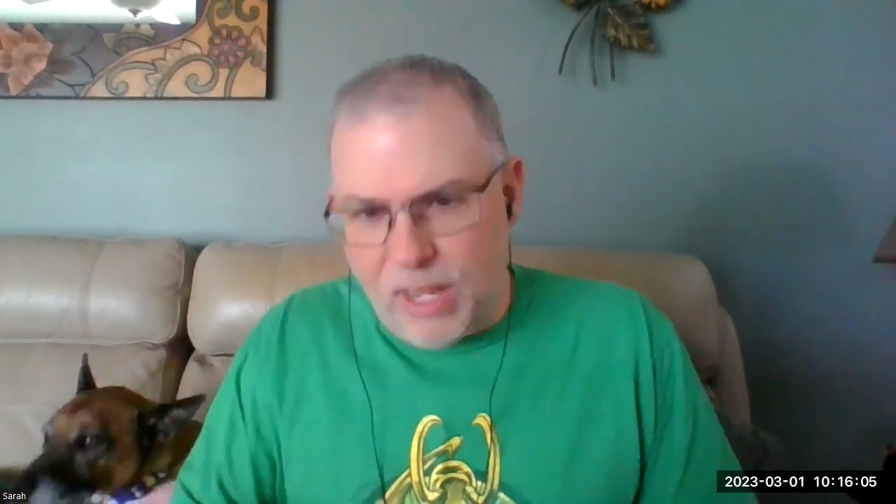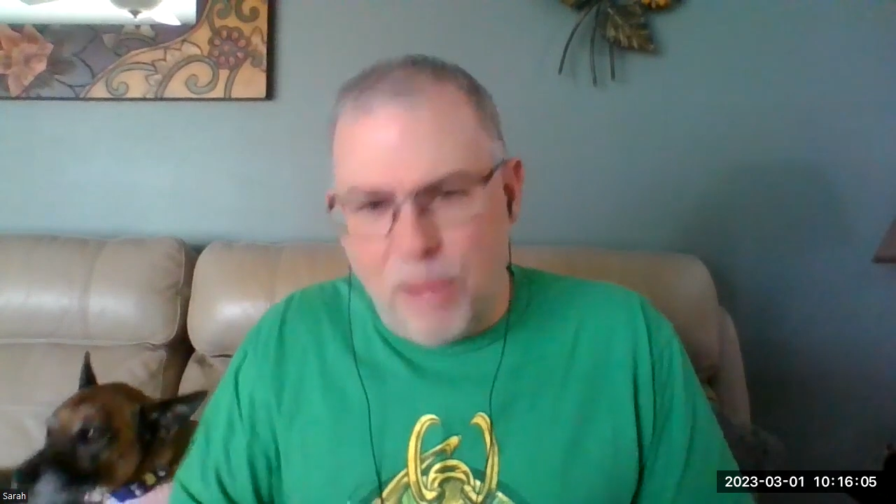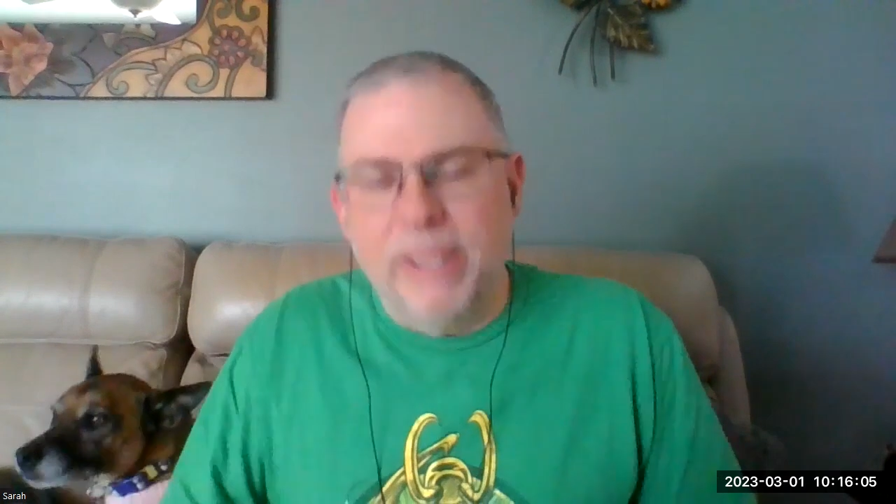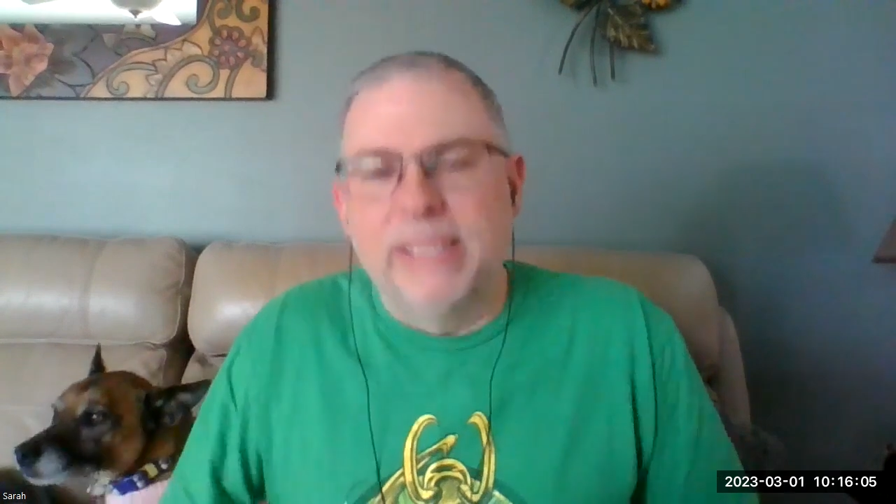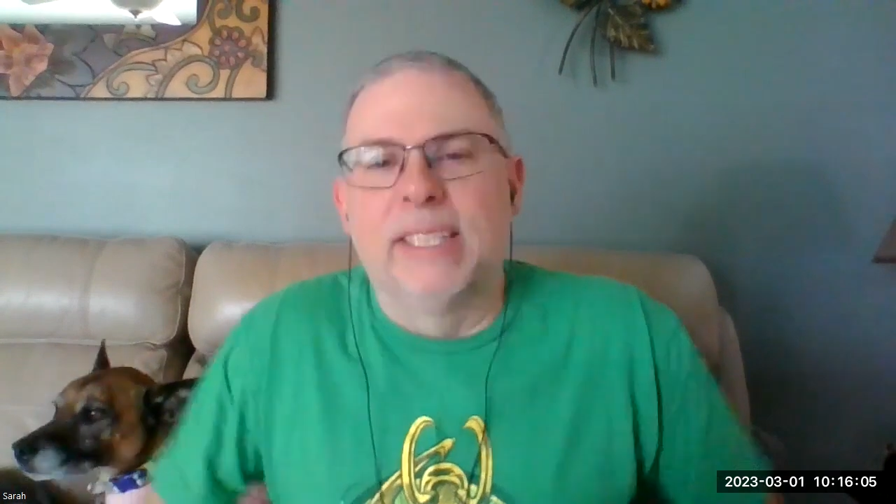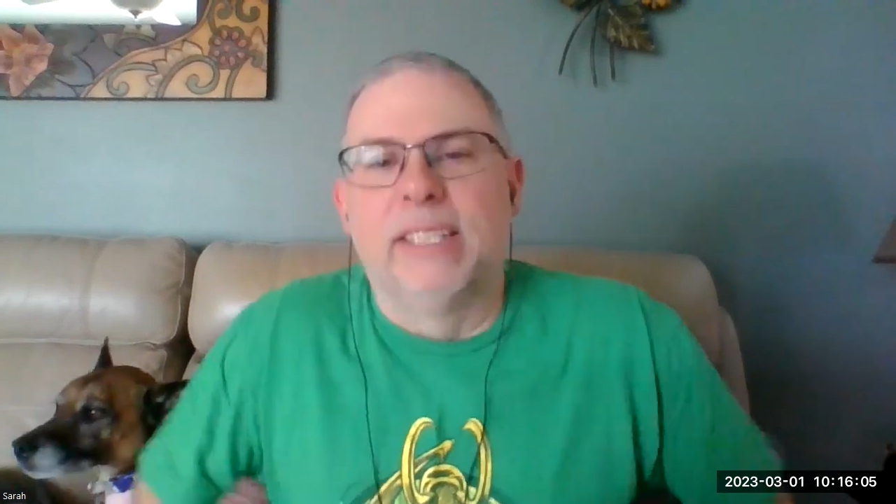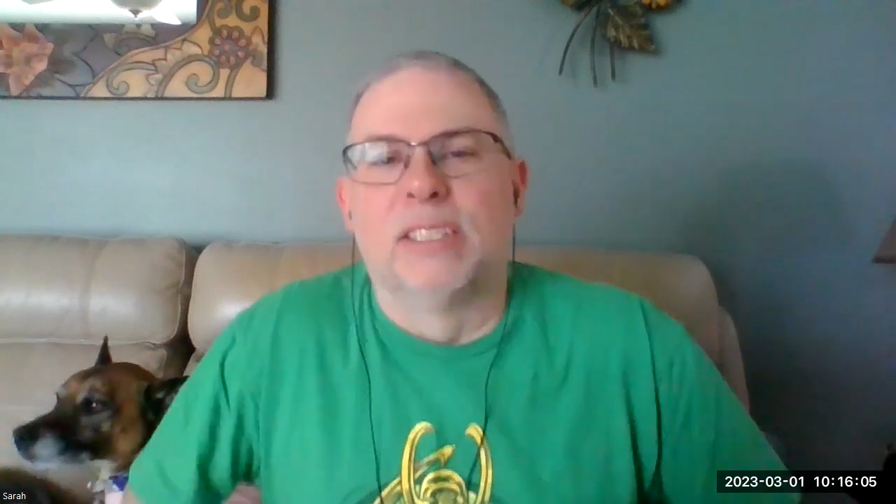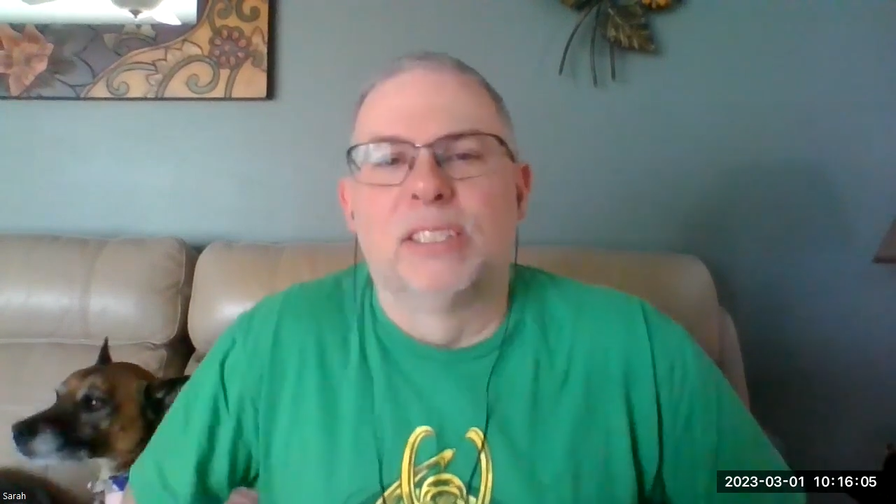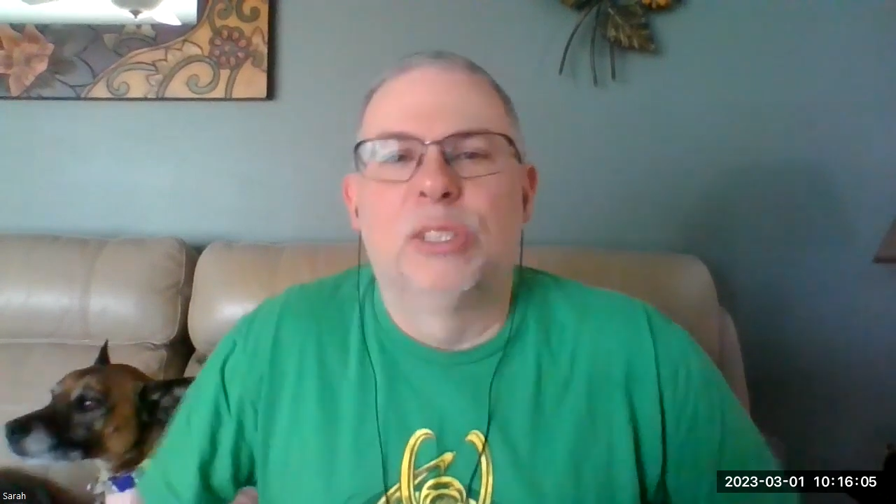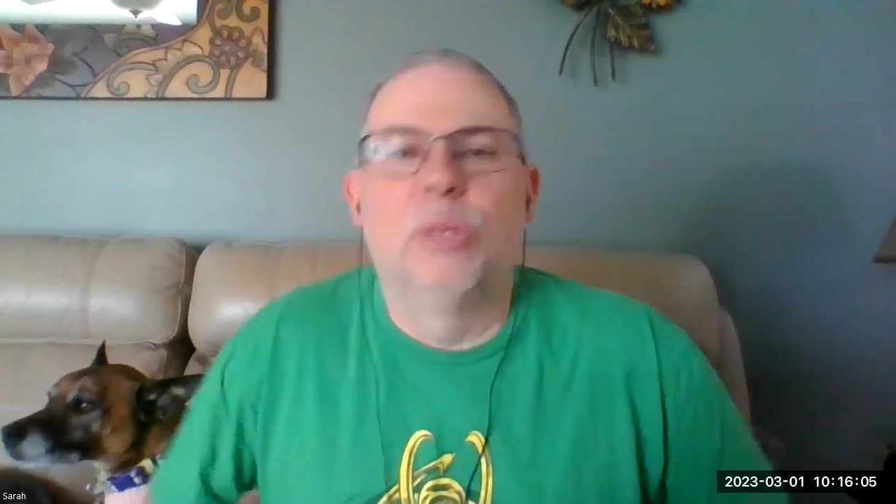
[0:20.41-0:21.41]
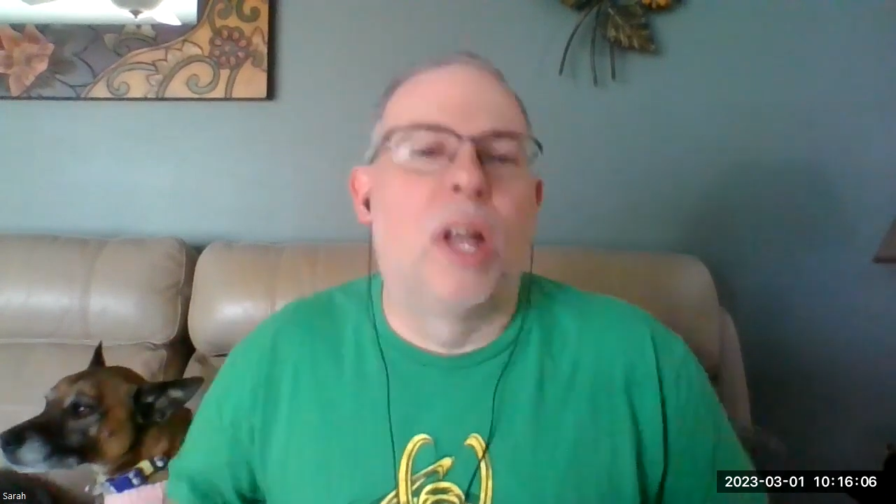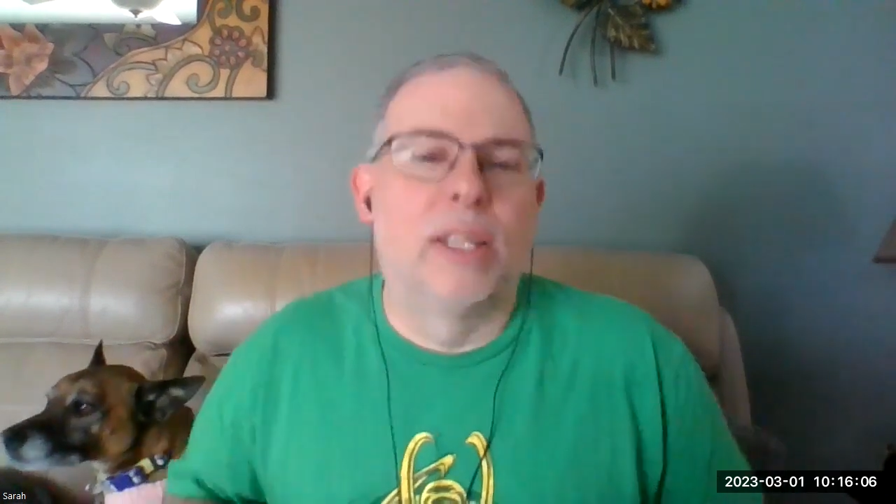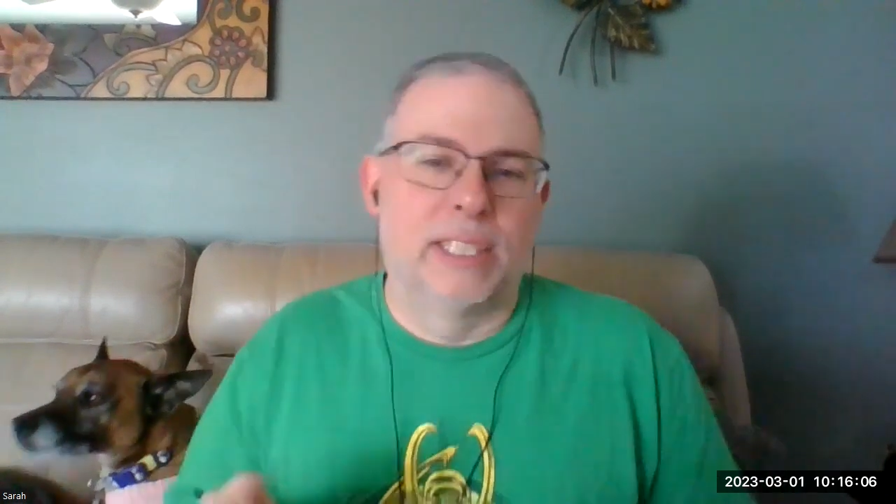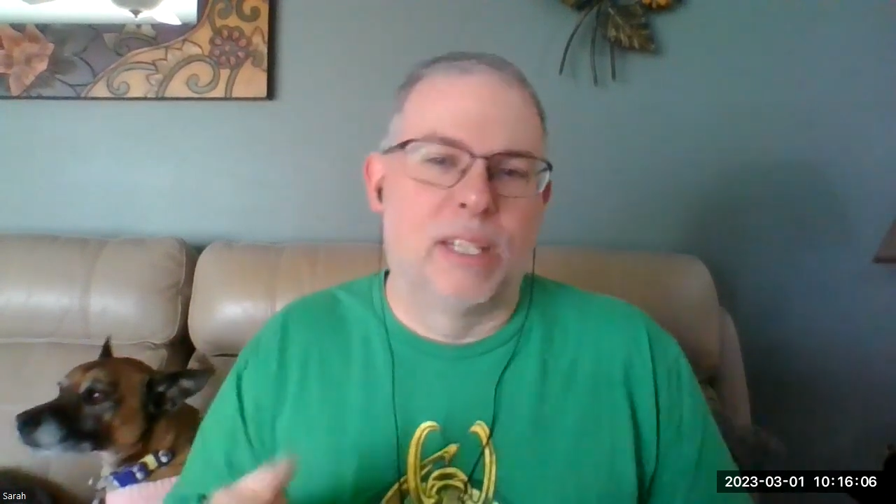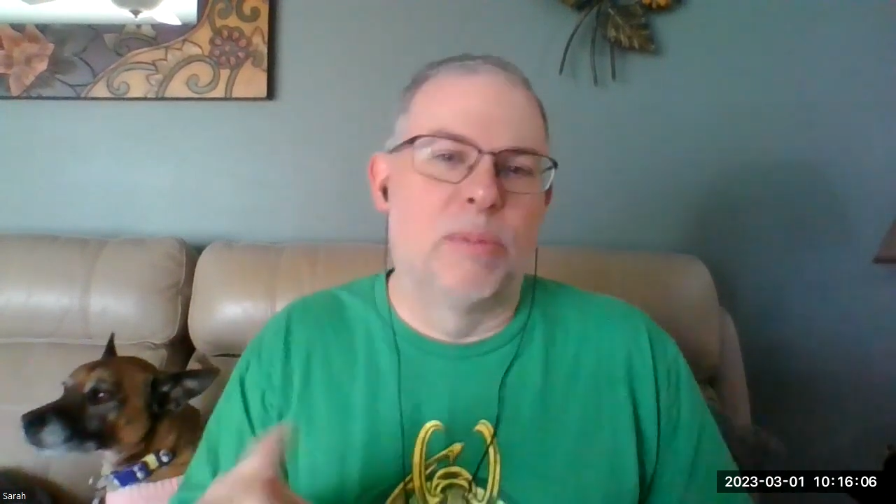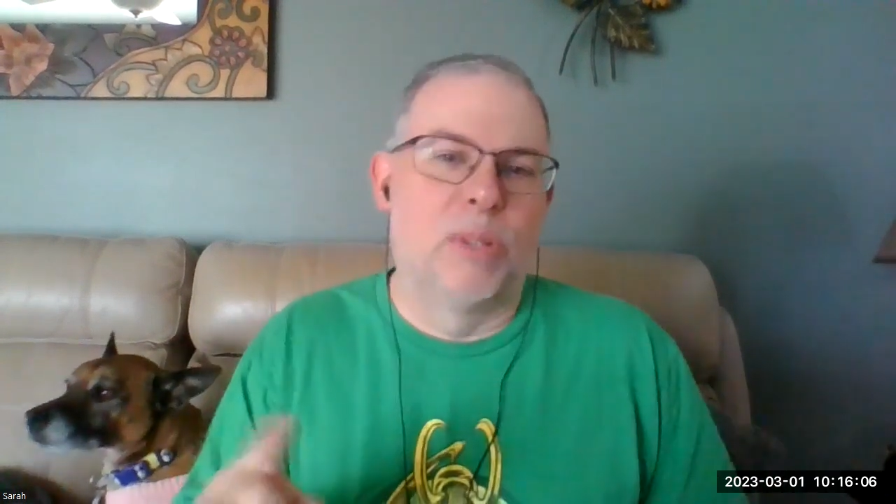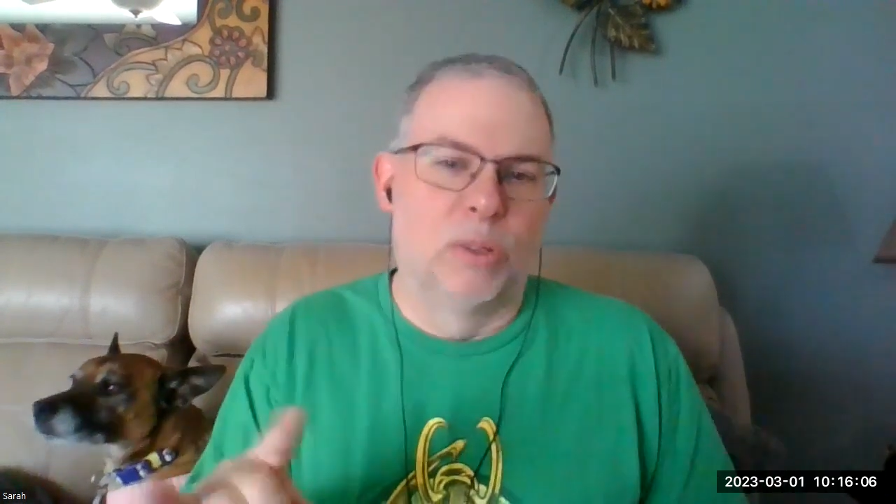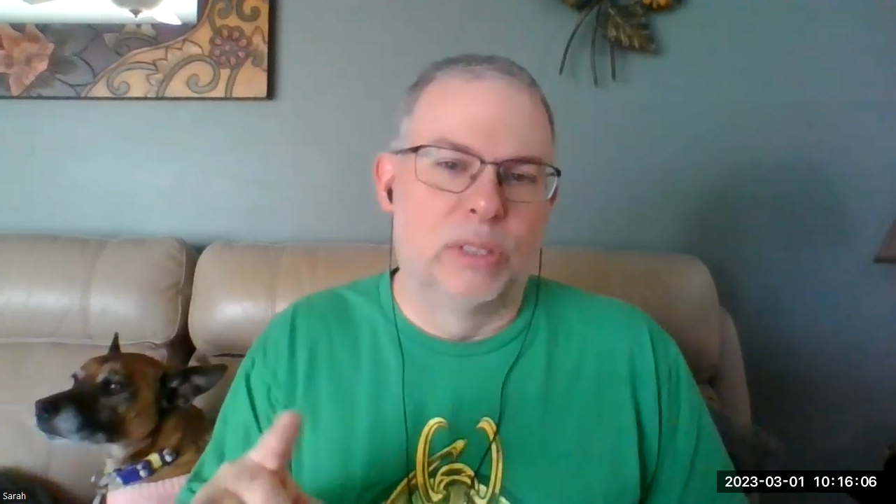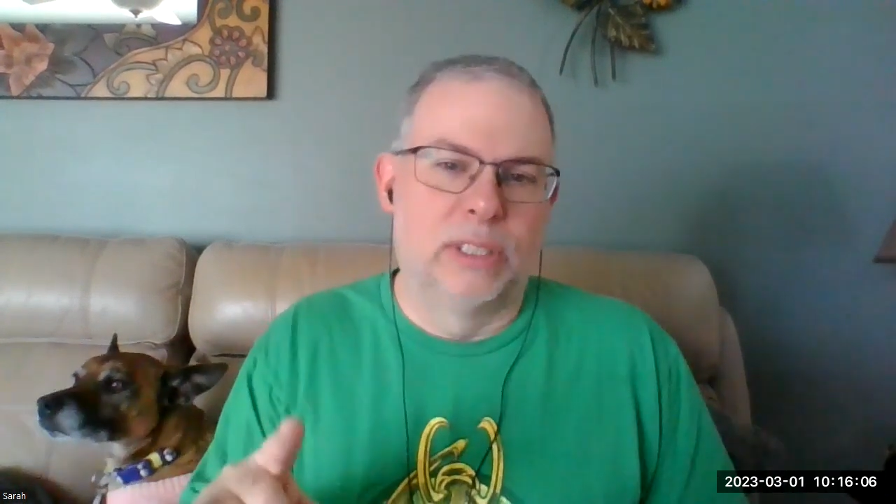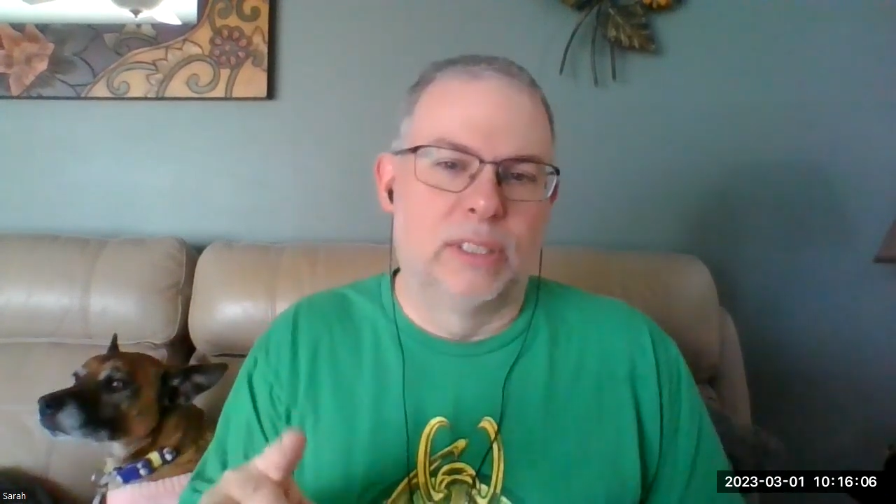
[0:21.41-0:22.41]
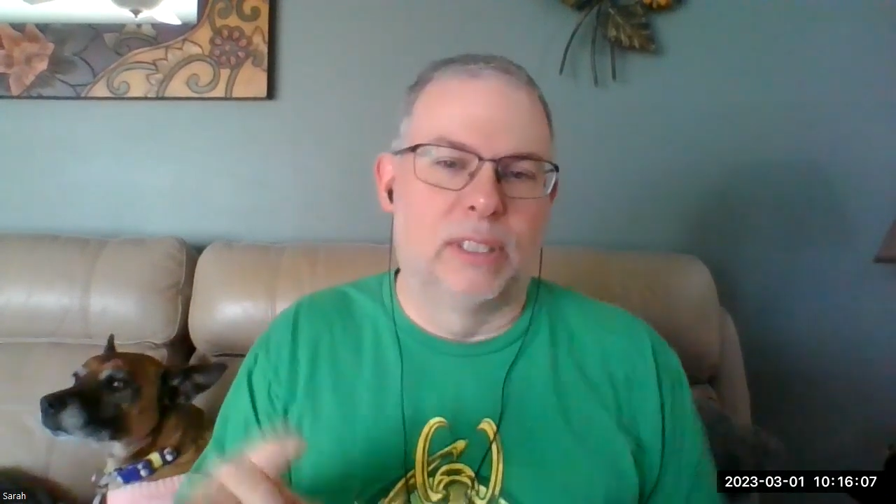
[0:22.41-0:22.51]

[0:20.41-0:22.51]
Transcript: basically there's two laws that come close to